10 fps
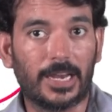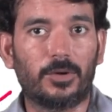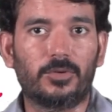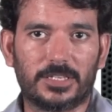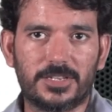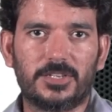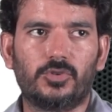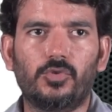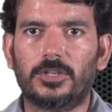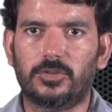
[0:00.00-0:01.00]
I would suggest
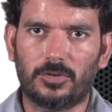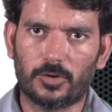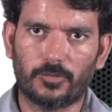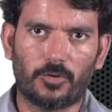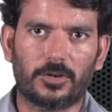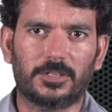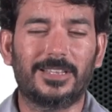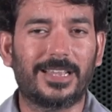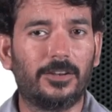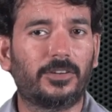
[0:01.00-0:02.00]
you also not to focus on
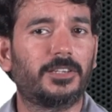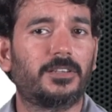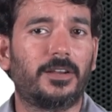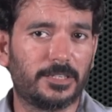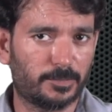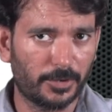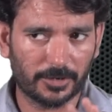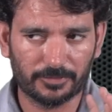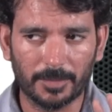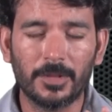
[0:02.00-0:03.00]
the calculation at this point
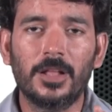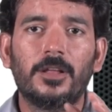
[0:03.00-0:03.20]
of time.